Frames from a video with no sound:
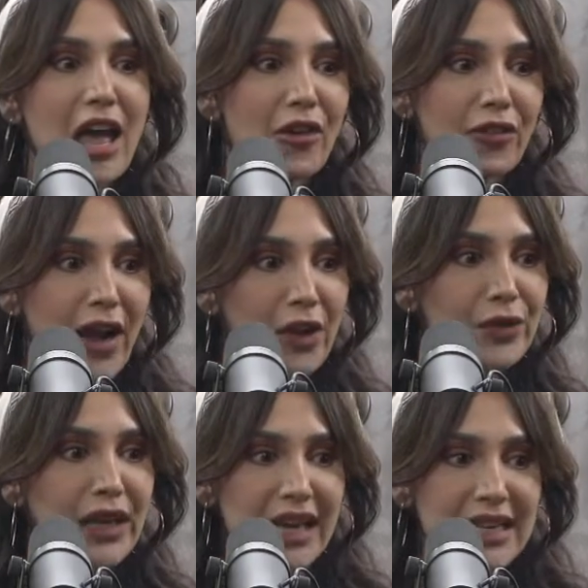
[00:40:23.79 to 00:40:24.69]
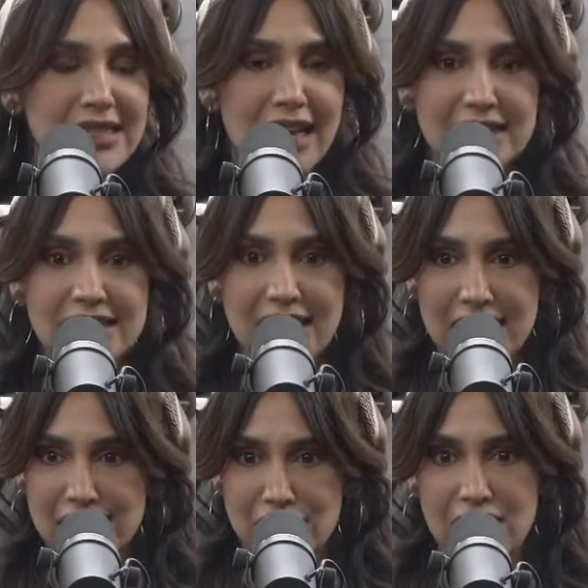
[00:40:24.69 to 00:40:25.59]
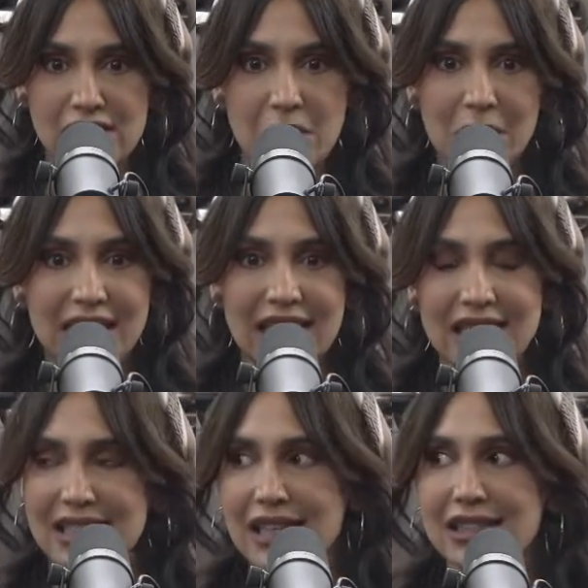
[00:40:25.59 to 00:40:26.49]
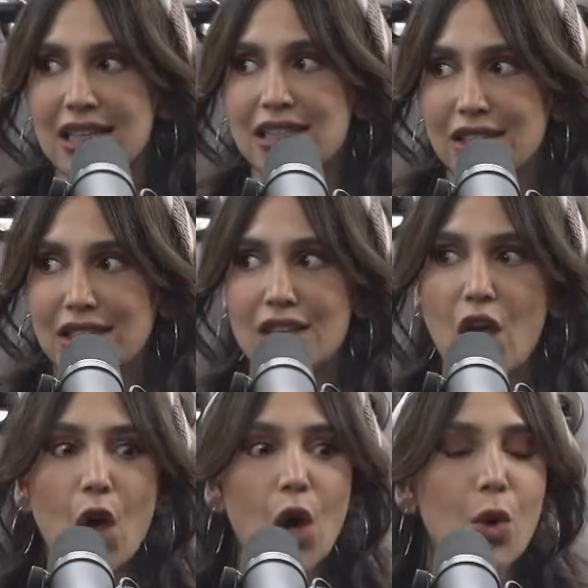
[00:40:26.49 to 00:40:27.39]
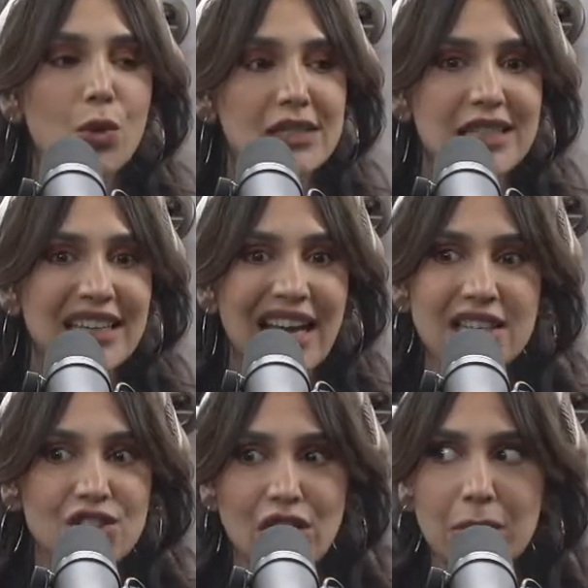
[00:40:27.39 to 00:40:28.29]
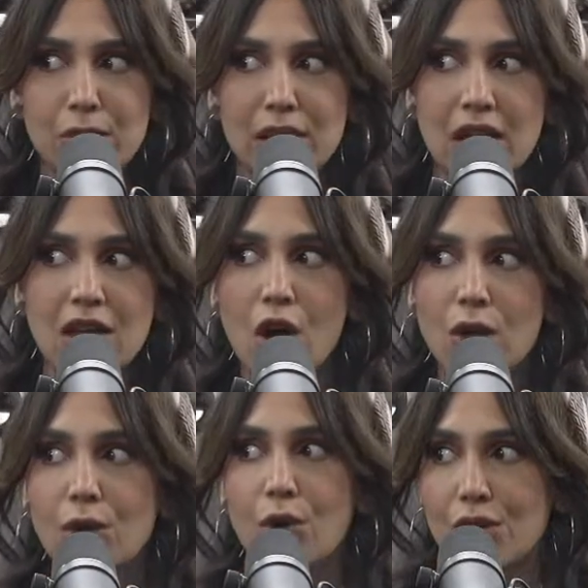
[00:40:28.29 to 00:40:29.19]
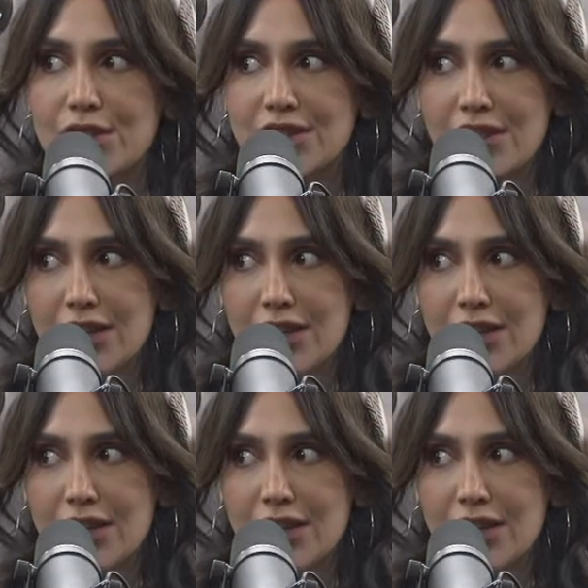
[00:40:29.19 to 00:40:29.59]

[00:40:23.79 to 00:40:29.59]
found that his ancestors, somebody in his ancestors, was in a gas chamber in the Holocaust.